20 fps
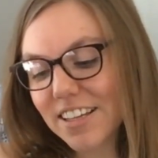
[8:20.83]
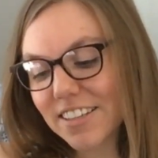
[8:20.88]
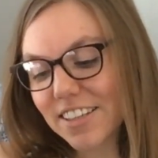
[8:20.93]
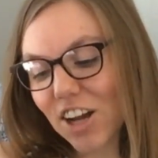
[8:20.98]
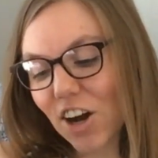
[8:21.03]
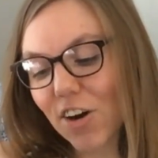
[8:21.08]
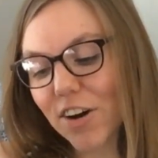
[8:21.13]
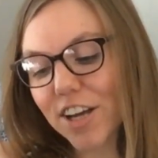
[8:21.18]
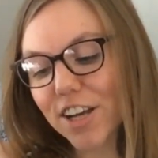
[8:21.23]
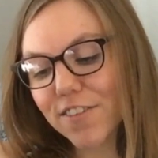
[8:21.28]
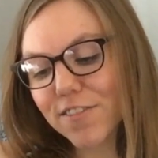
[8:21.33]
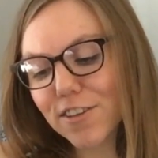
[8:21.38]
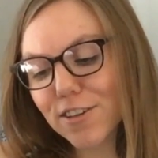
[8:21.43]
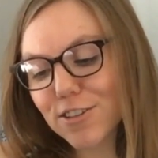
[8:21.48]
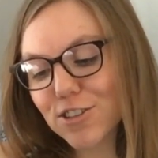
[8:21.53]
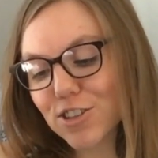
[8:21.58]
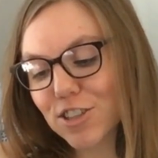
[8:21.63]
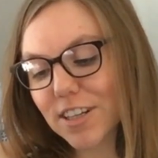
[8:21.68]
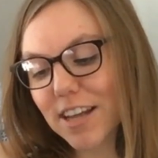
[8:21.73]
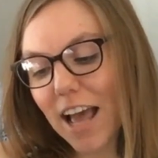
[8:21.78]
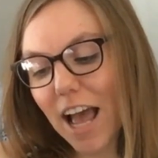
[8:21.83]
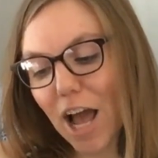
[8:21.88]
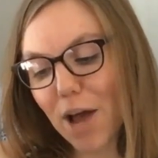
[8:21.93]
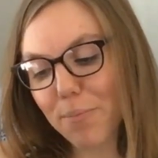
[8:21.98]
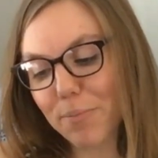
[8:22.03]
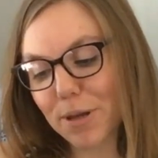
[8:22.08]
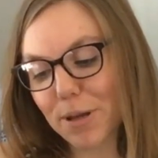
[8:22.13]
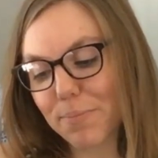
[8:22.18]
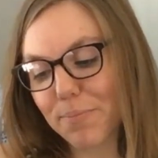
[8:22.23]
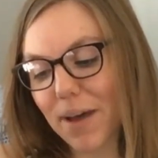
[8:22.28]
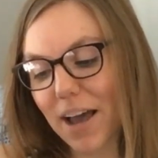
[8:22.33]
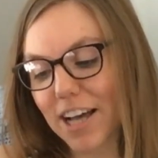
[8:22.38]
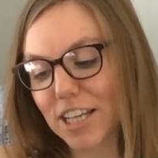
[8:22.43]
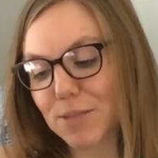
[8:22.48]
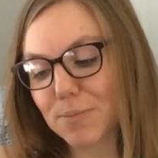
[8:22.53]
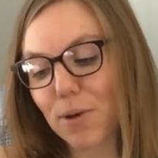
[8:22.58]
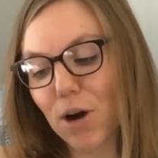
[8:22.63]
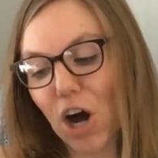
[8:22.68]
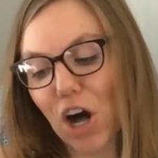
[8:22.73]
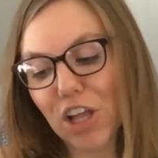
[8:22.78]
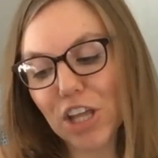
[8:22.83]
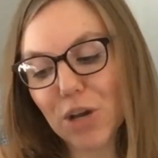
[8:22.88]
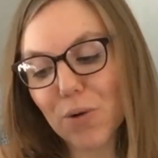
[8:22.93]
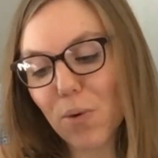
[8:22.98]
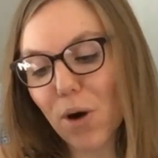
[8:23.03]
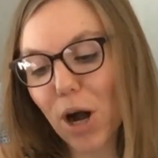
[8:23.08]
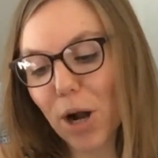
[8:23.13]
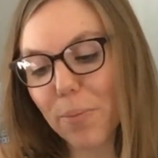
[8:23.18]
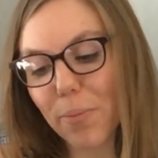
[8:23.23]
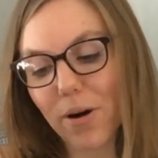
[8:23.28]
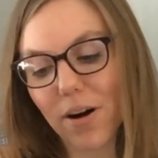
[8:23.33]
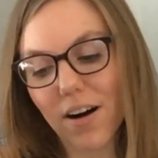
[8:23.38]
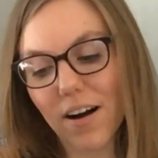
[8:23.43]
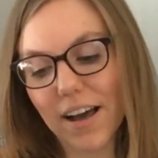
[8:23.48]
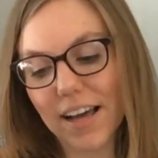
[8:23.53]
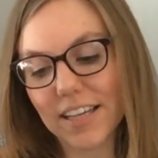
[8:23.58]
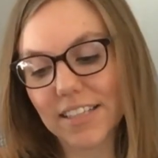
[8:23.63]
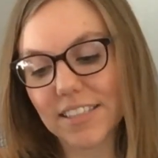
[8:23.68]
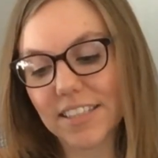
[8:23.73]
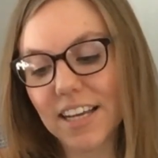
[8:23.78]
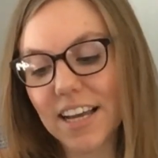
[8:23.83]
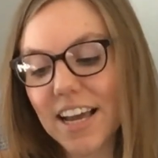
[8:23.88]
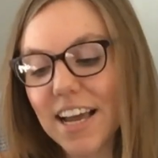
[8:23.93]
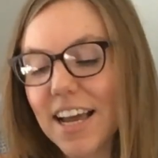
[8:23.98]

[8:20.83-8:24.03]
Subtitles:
Now if you should happen past Pollywog Pond